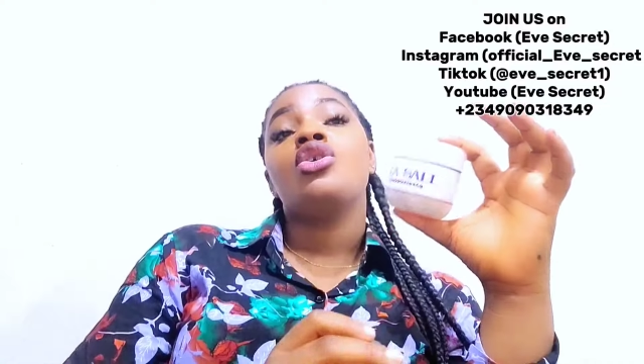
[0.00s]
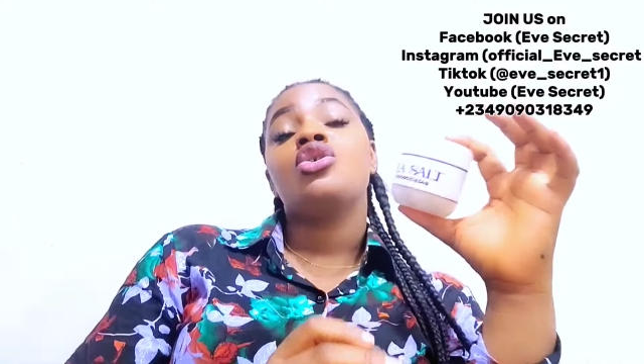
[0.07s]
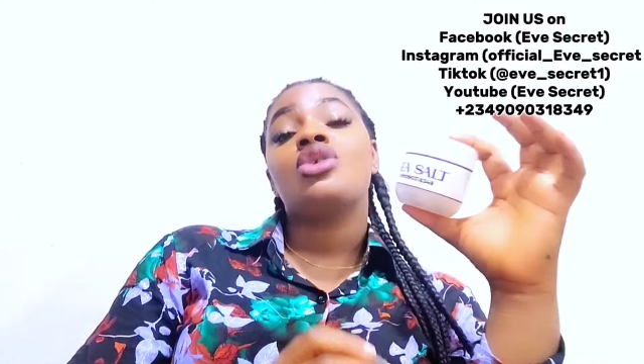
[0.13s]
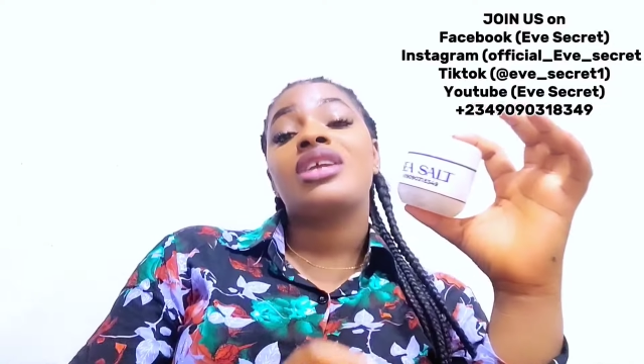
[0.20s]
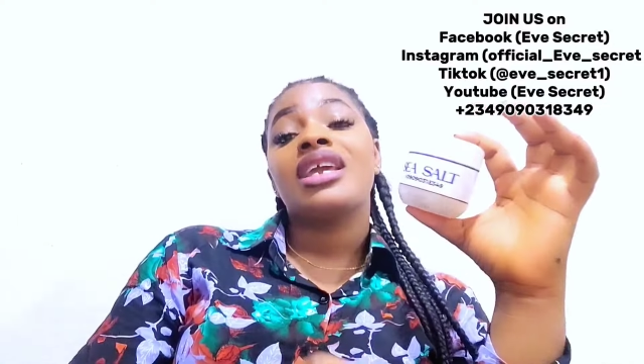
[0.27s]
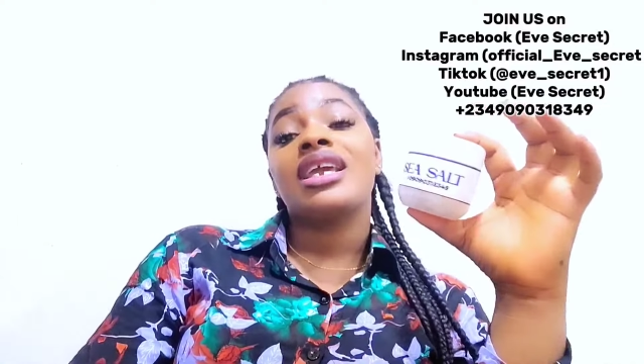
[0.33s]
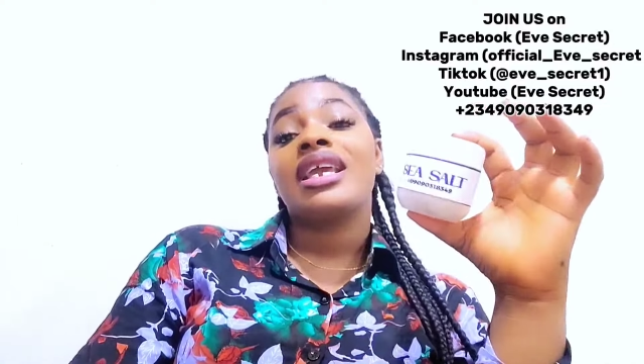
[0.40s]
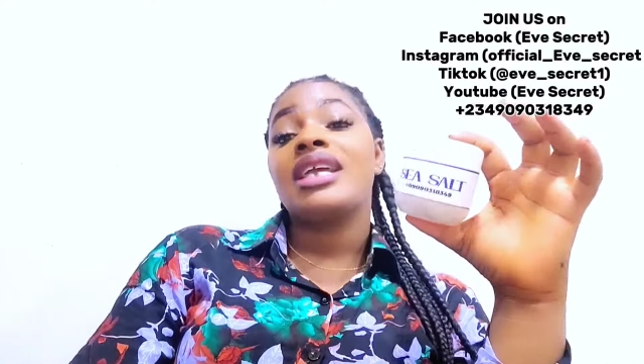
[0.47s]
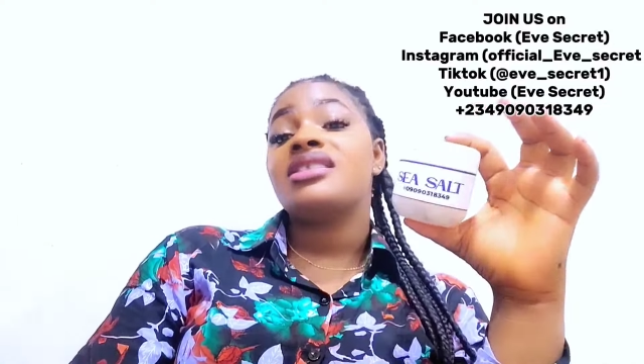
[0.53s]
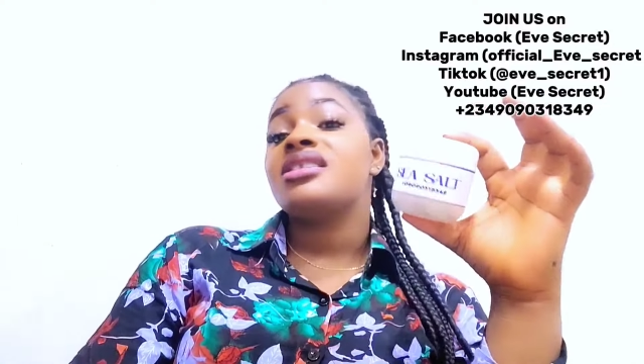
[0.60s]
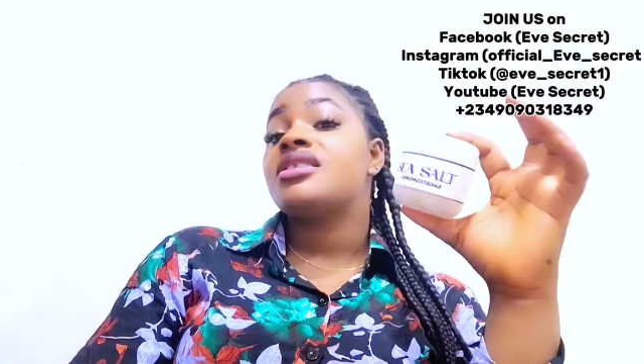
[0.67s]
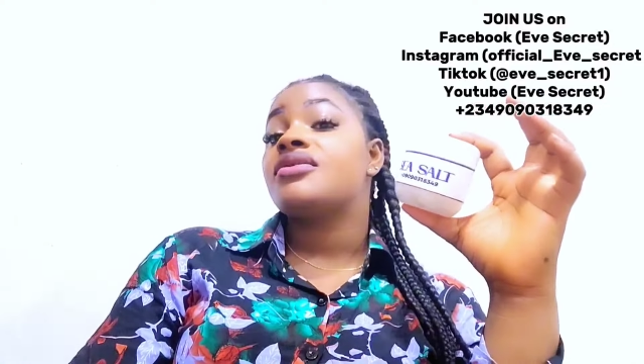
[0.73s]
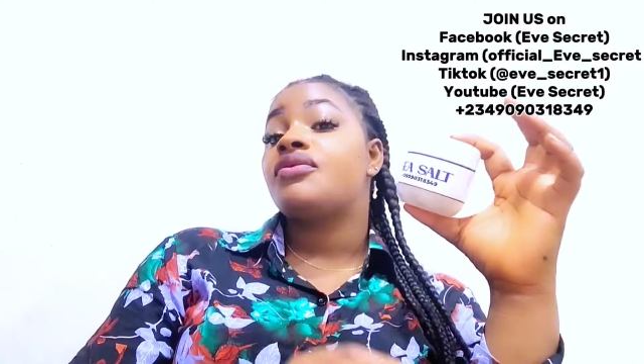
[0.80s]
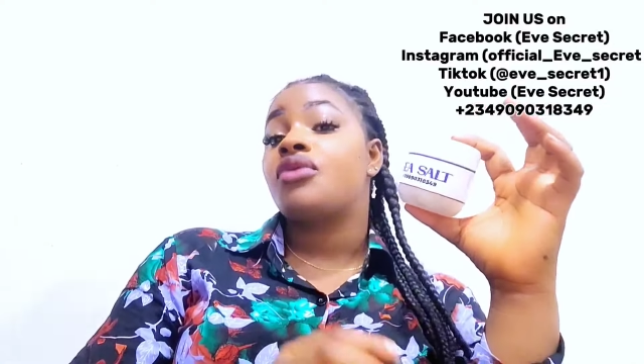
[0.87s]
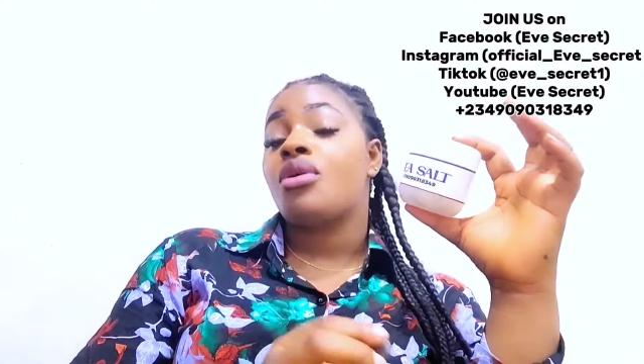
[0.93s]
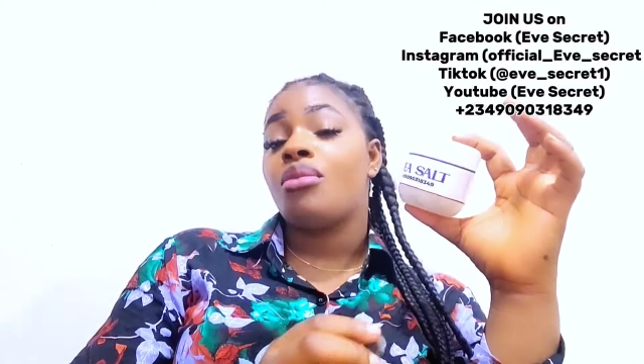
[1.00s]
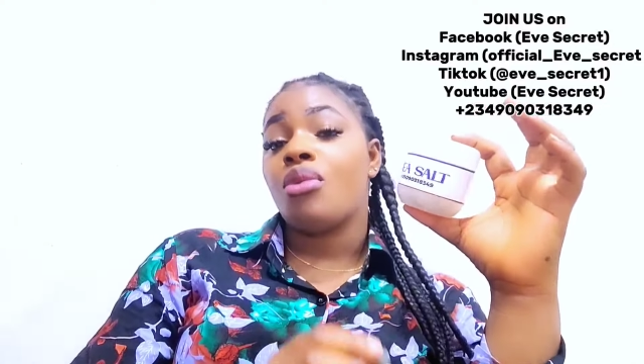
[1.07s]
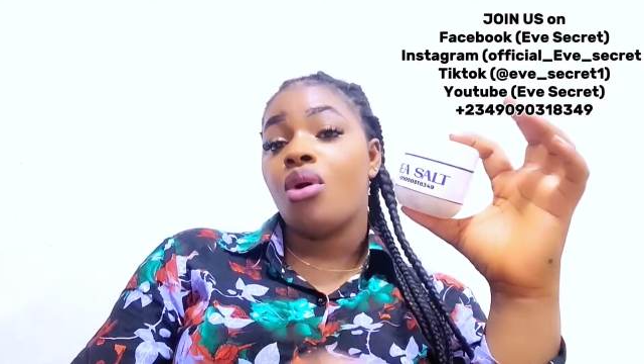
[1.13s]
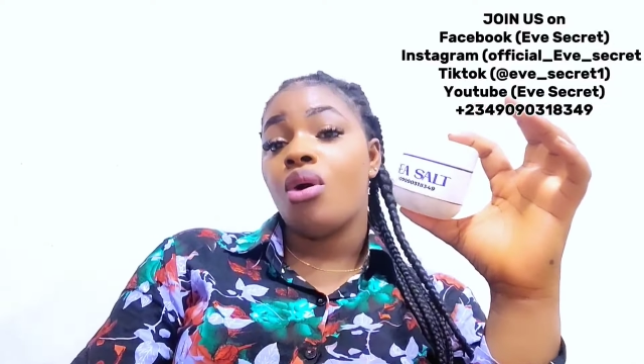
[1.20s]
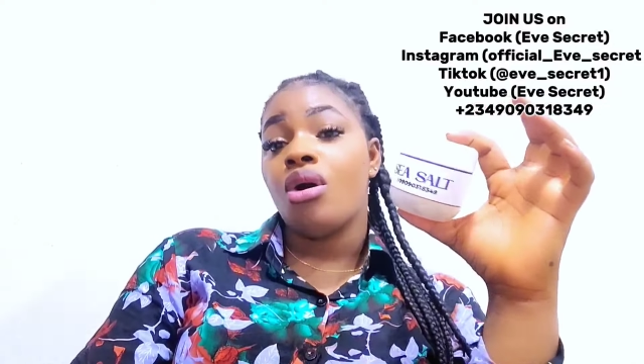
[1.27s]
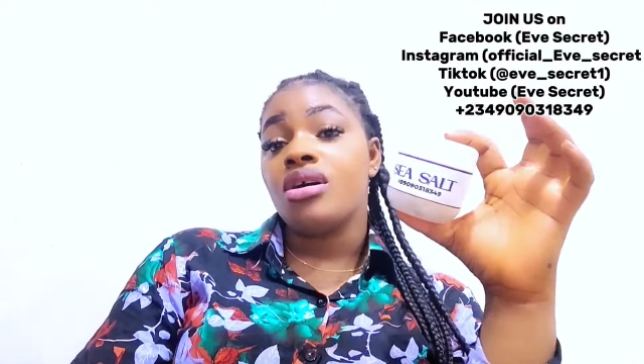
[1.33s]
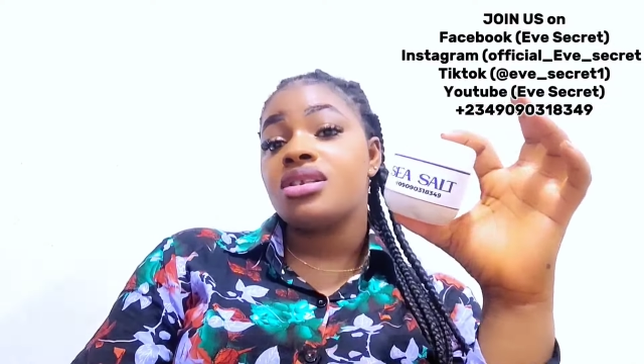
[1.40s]
You can get it from
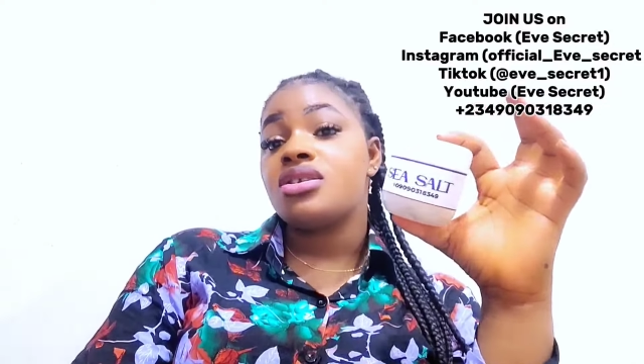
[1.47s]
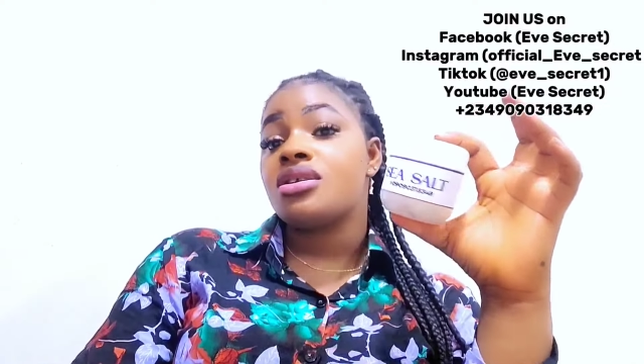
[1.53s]
us.